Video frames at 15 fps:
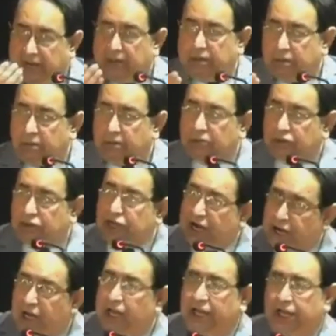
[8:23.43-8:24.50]
And
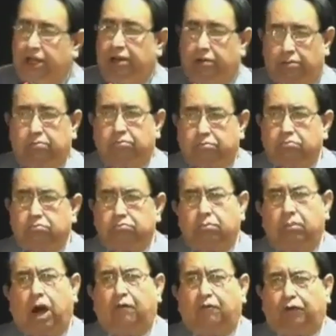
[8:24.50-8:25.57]
generally,
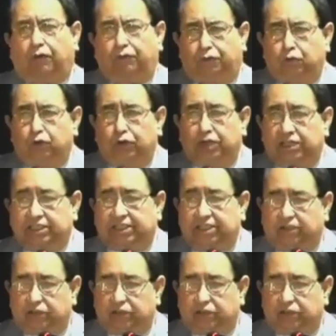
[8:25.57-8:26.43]
after a few years,